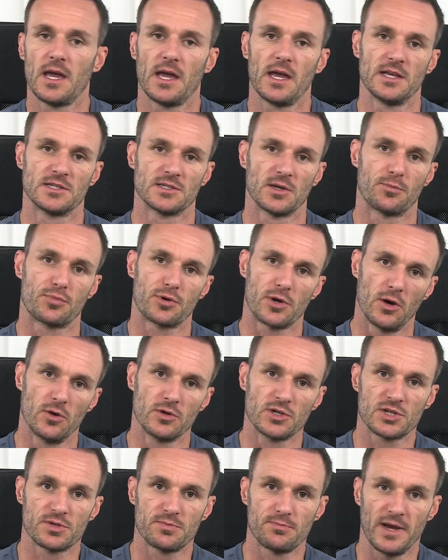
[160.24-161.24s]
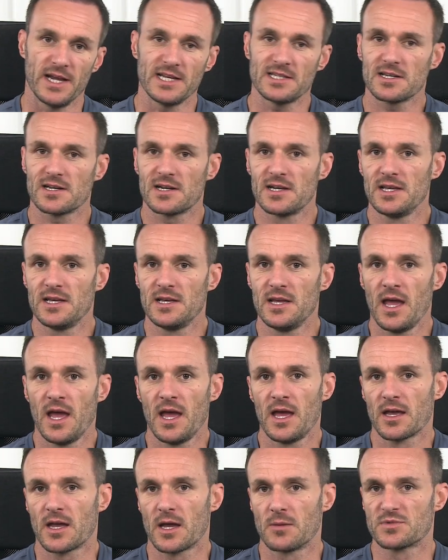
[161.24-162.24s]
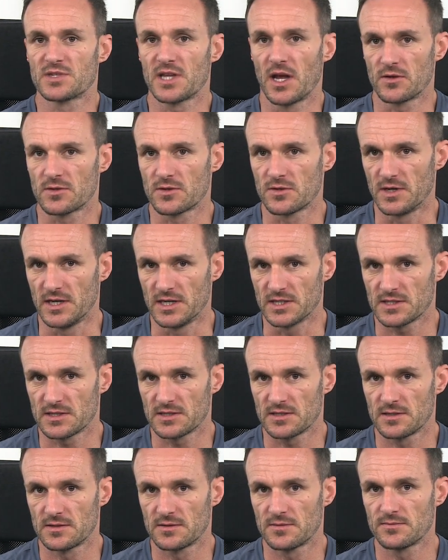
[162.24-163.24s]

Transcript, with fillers: His approach basically comes down to this.